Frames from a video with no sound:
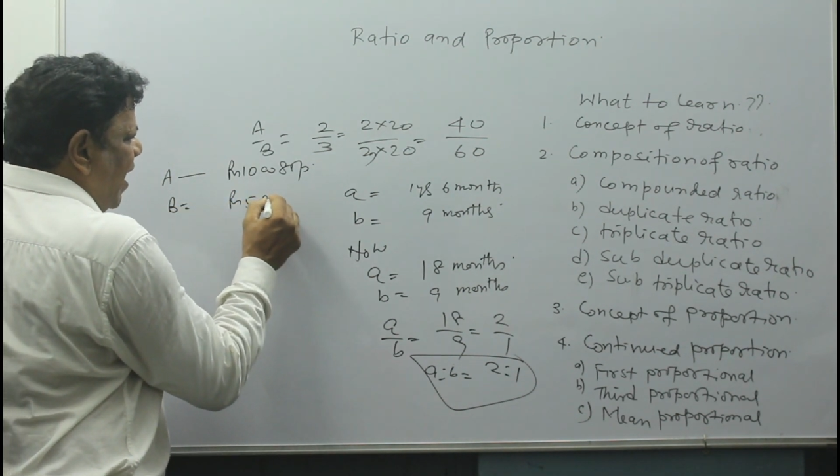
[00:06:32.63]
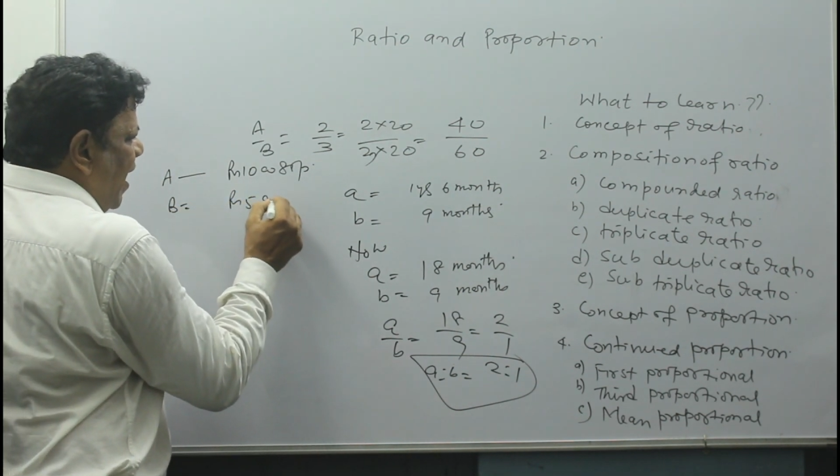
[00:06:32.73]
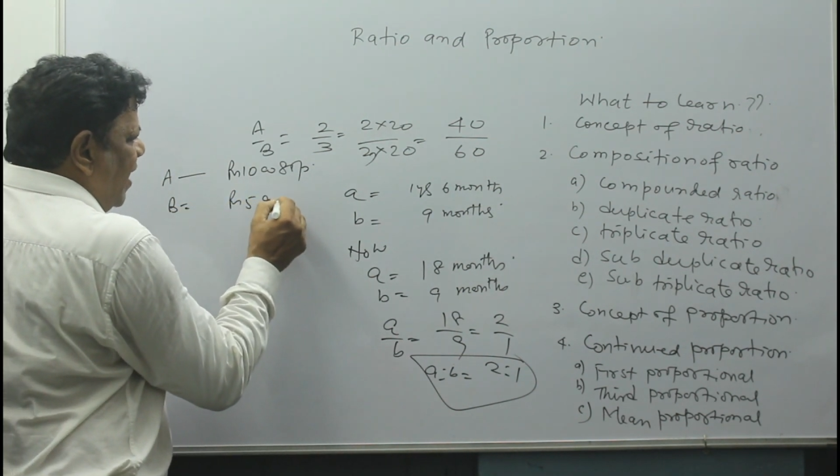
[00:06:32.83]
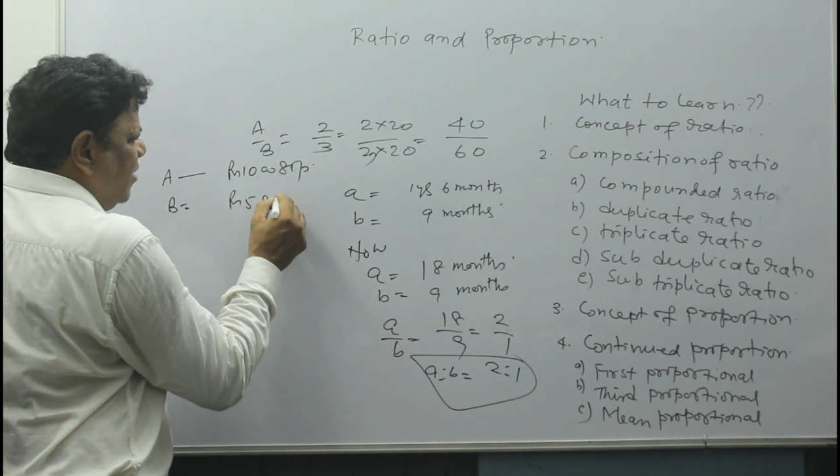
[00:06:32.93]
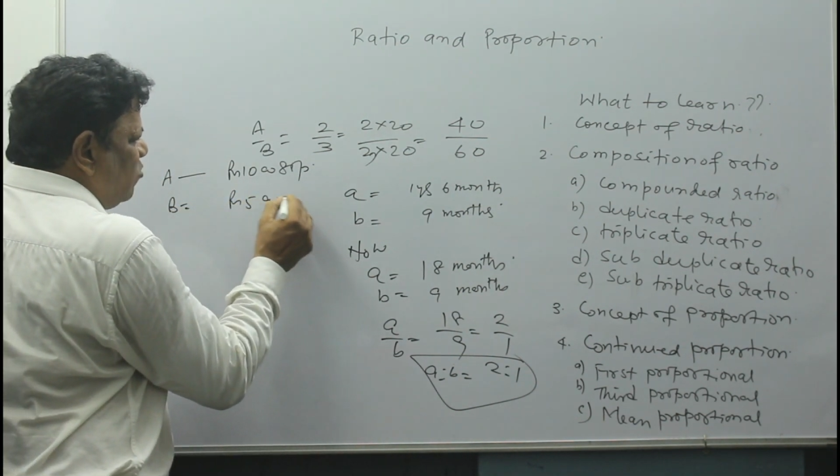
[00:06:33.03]

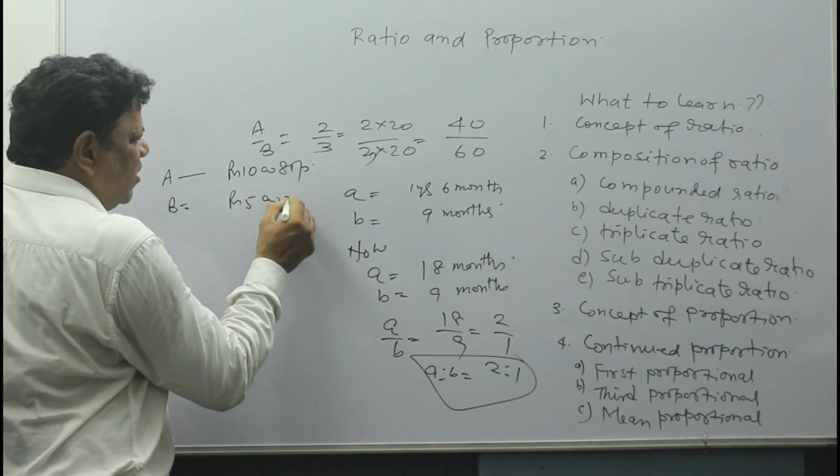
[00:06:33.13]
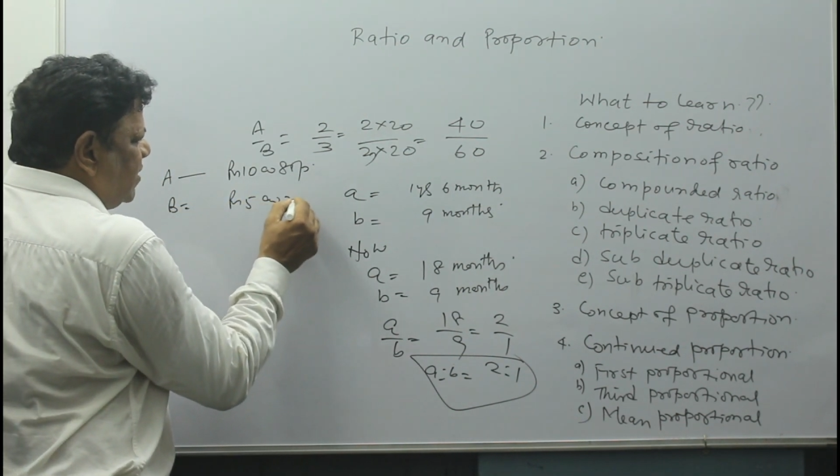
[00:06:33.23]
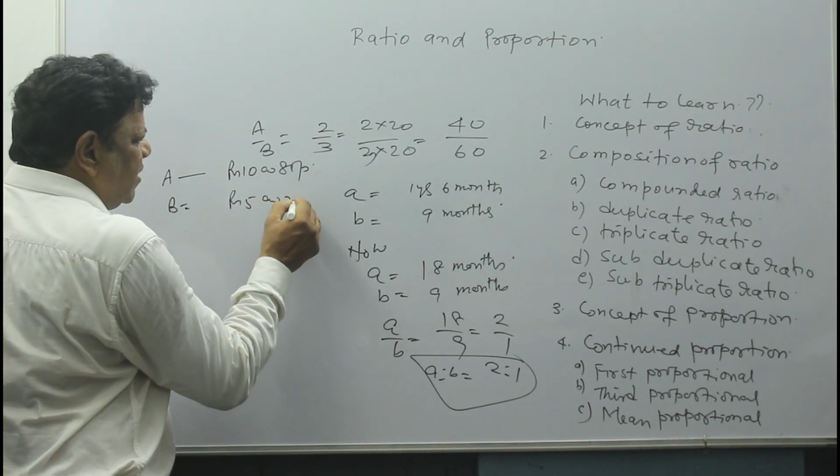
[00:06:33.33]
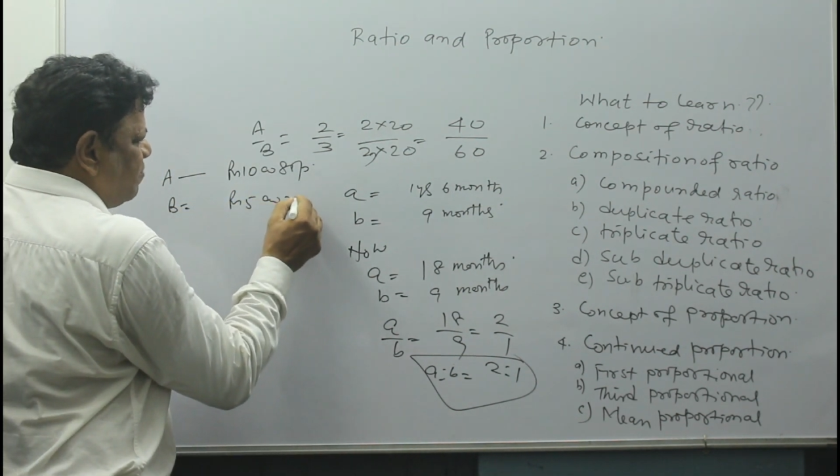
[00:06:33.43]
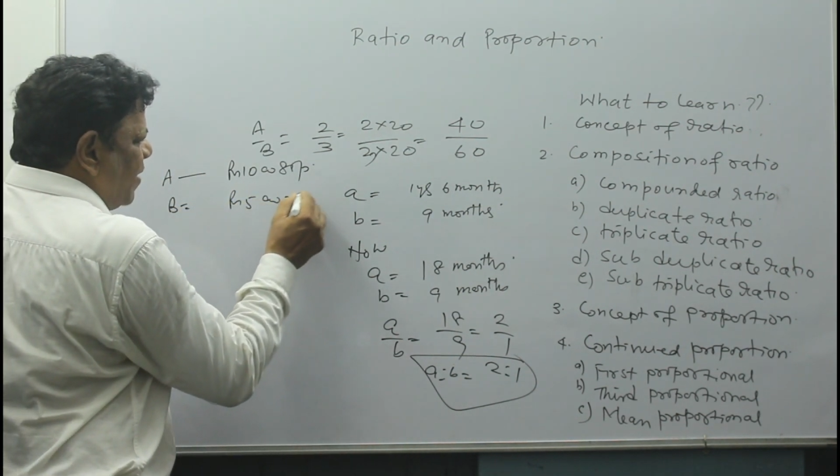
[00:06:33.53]
and
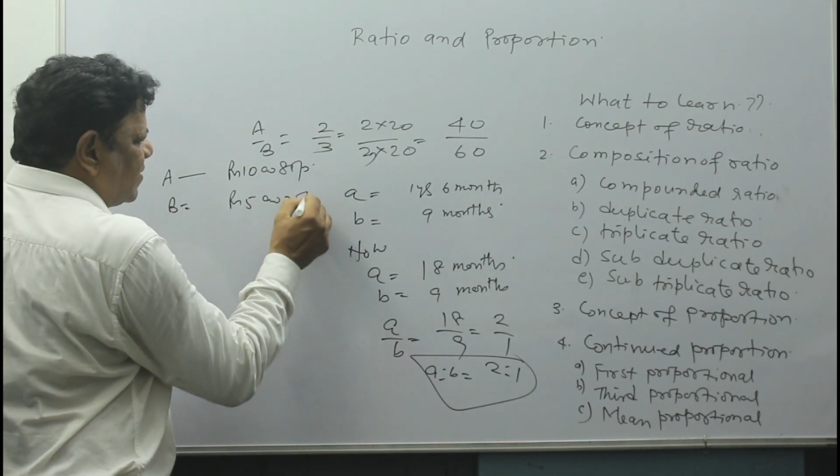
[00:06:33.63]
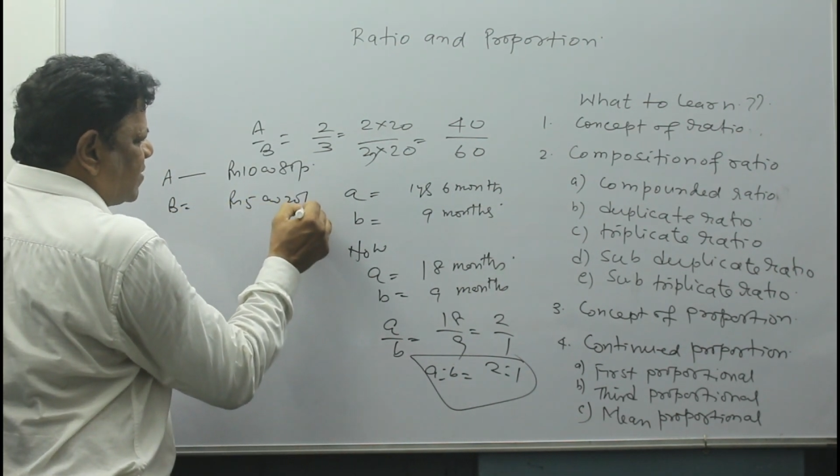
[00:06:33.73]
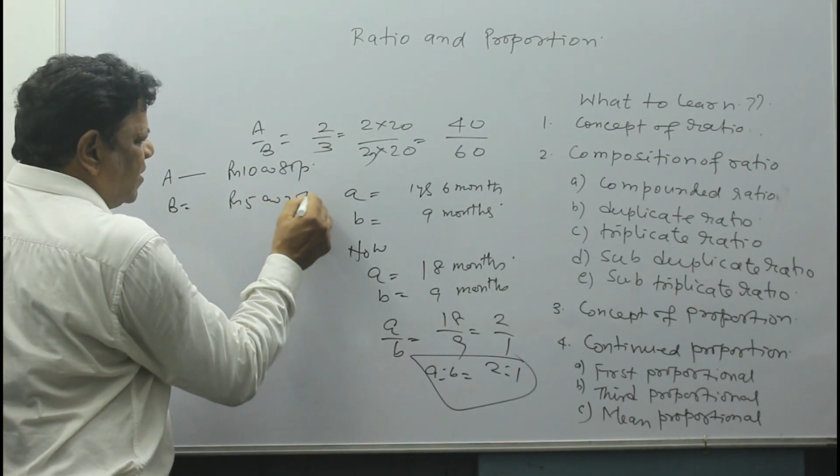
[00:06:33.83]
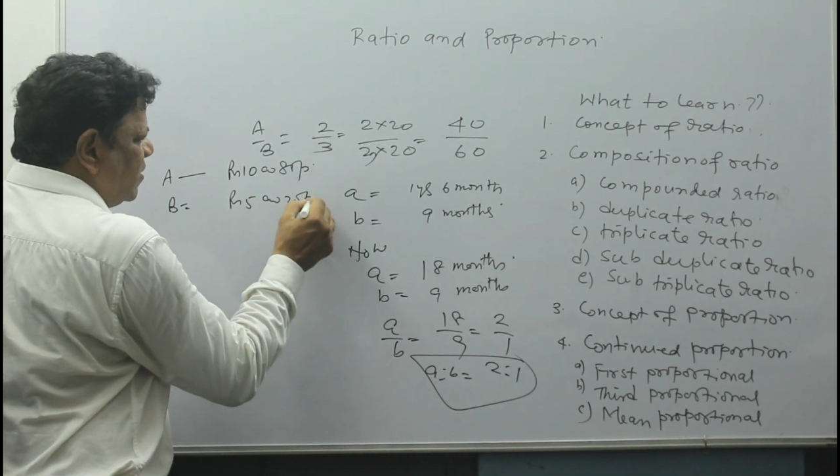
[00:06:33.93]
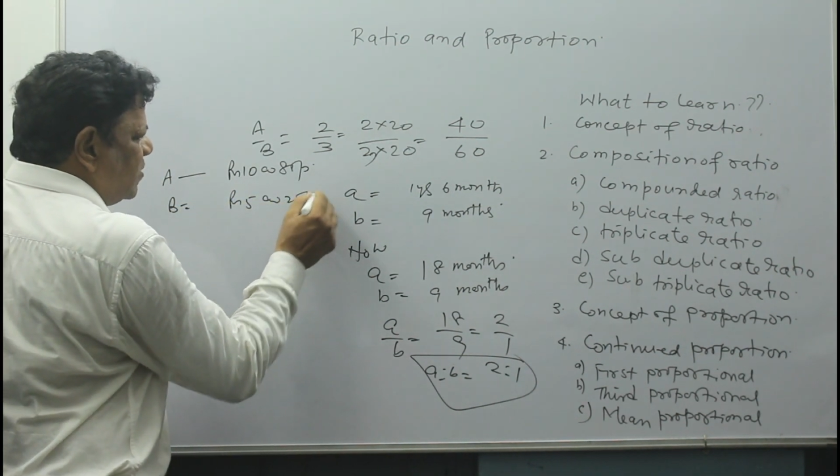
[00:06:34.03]
20
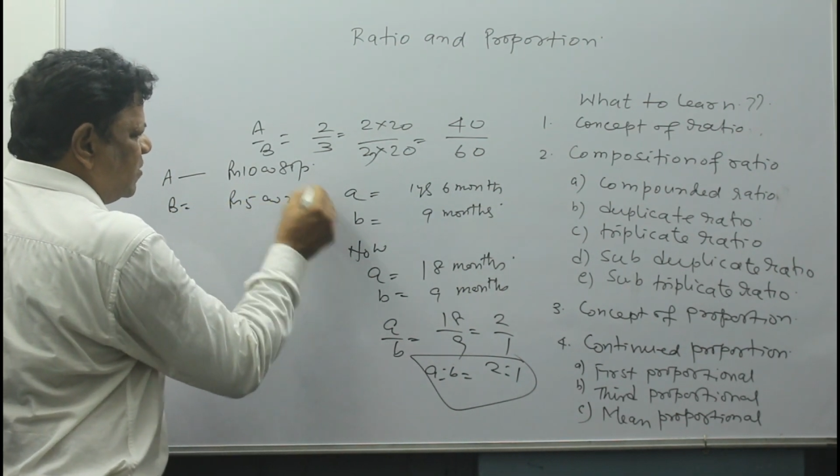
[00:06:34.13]
paisa.